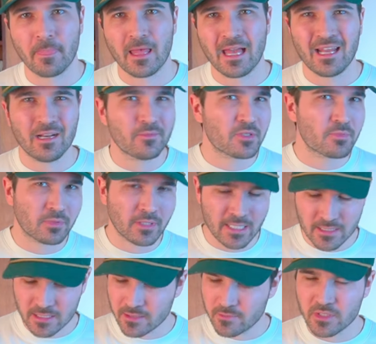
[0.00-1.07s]
and I'm just
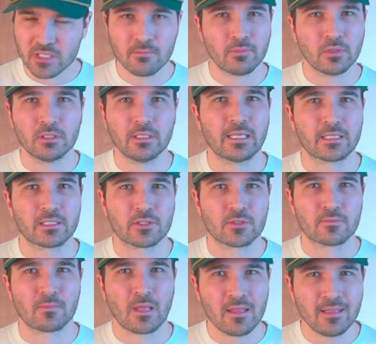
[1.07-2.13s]
playing some simple licks.
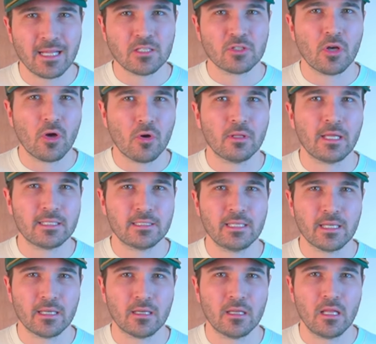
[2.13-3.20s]
And that's the whole
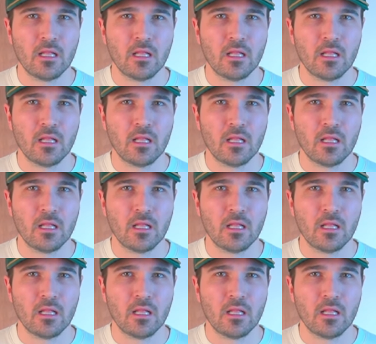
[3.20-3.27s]
idea.